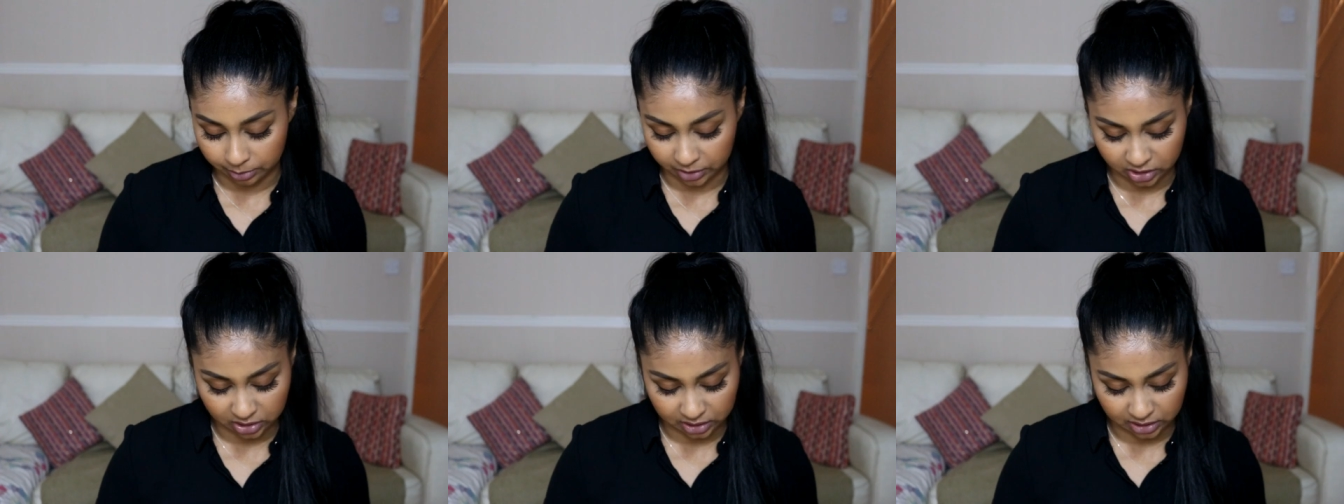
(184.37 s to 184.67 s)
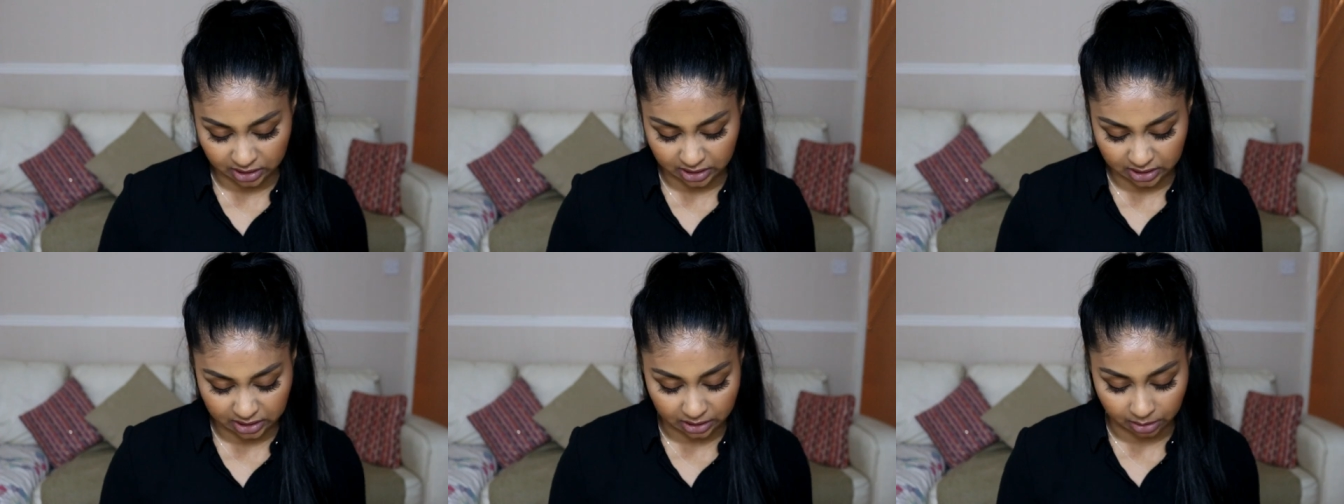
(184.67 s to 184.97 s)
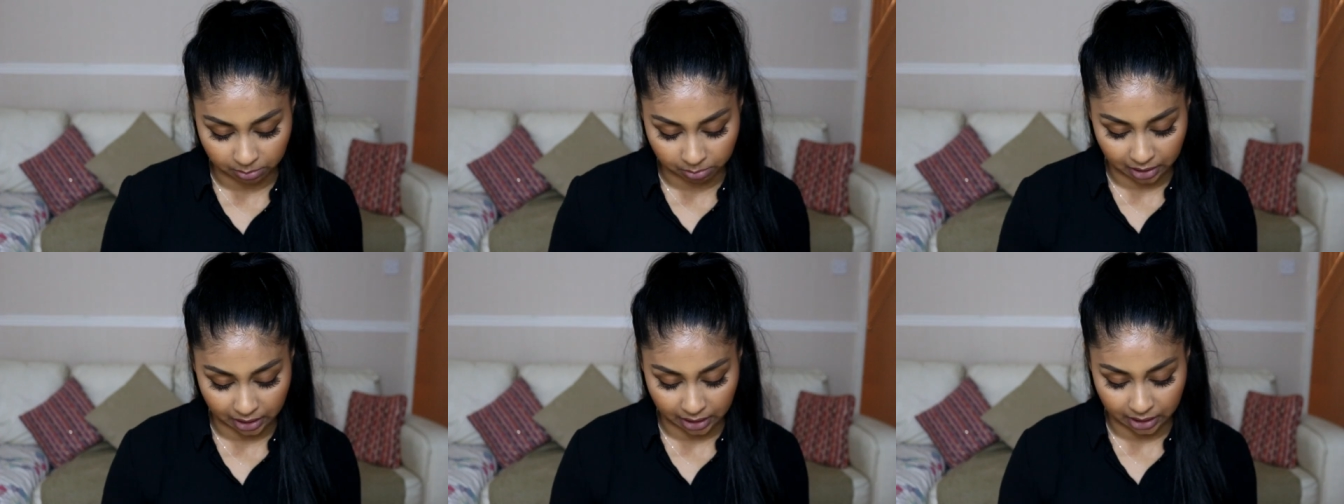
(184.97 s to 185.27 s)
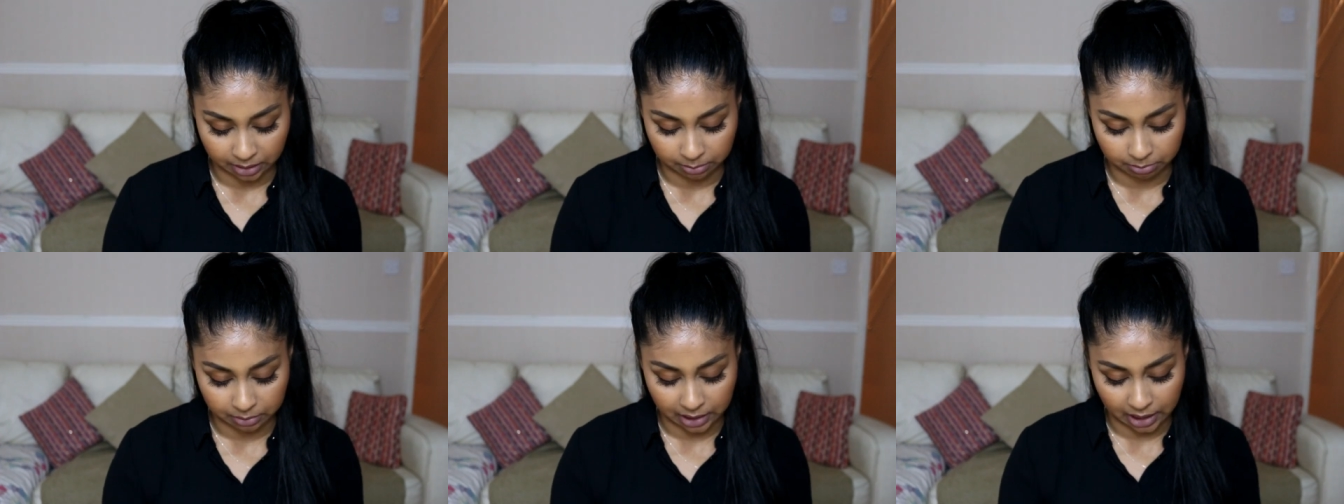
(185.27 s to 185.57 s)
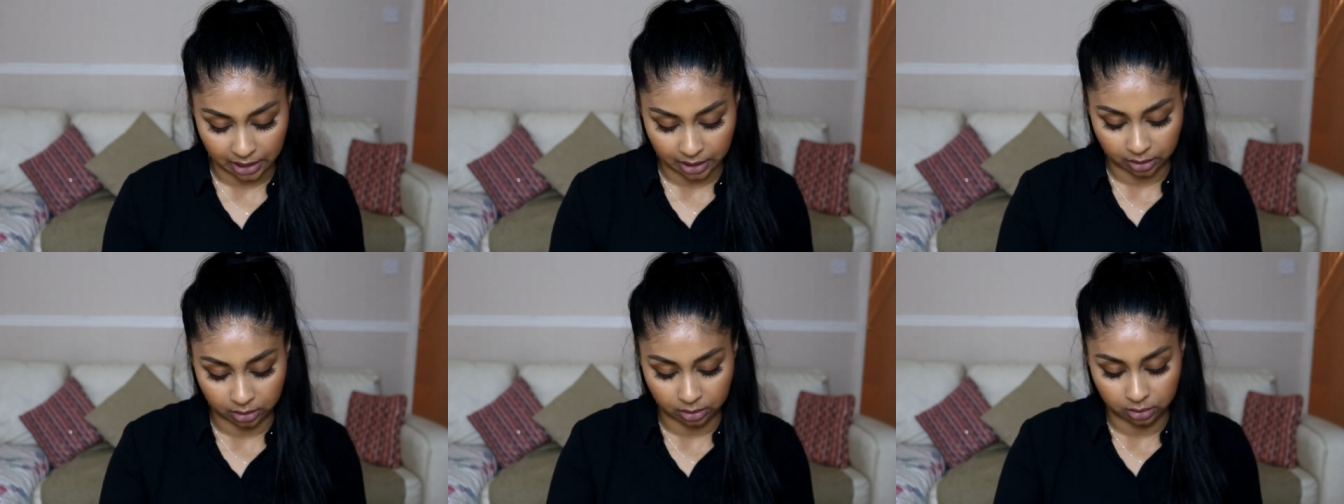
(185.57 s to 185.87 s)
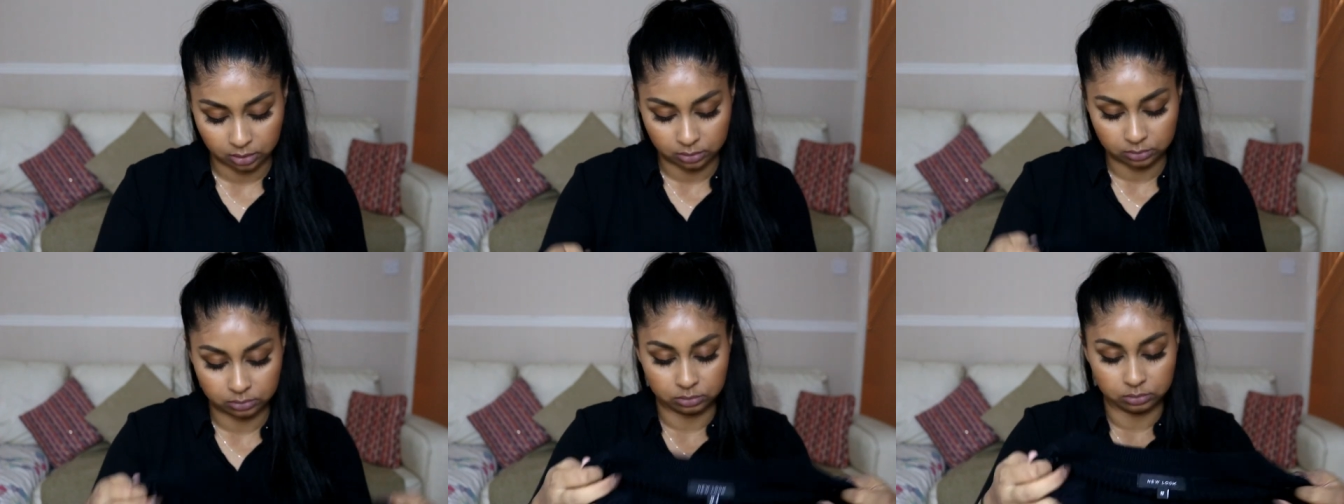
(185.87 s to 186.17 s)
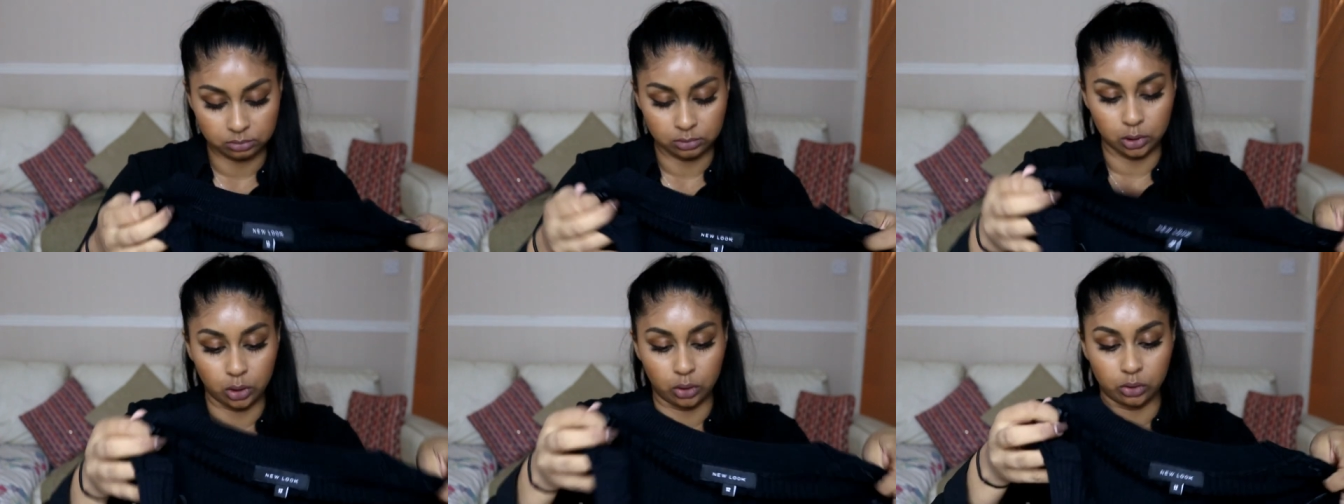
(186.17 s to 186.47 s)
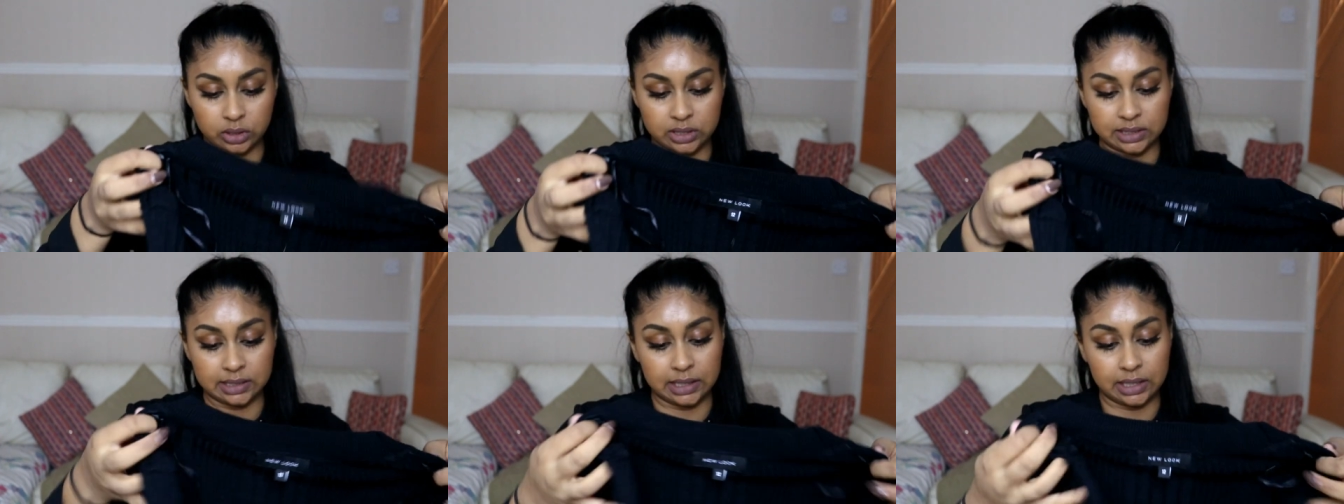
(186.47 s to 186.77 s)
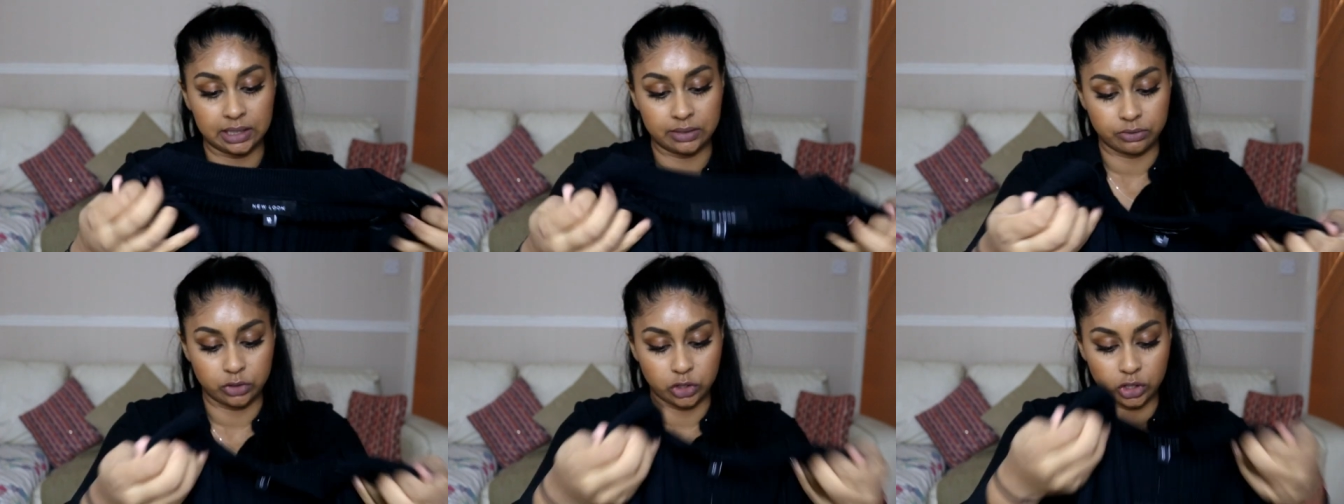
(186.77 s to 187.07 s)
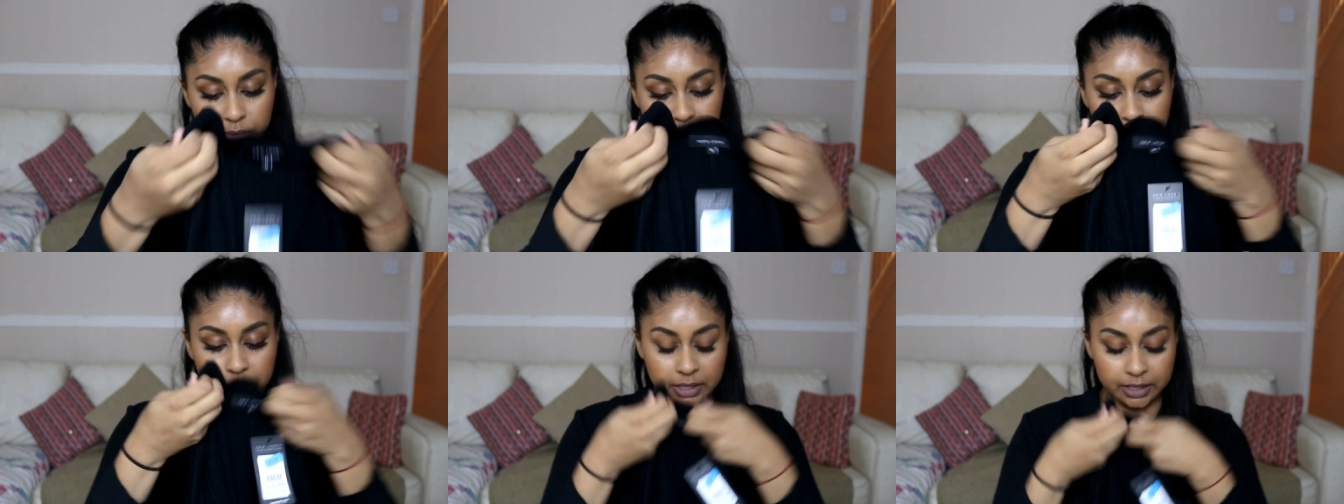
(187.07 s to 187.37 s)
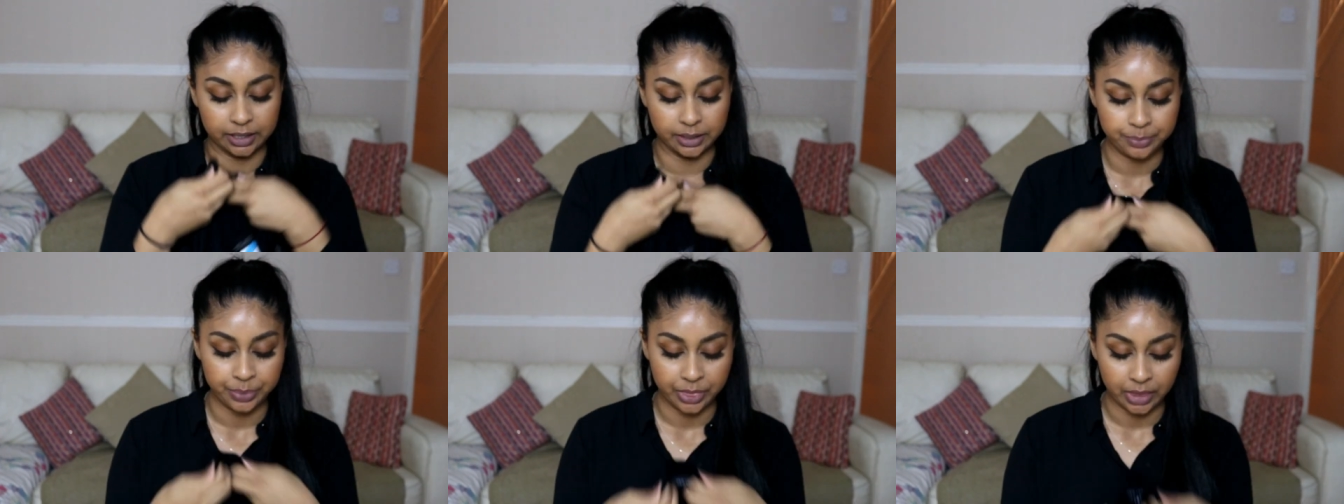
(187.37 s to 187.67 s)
I just needed a plain black long sleeve jumper.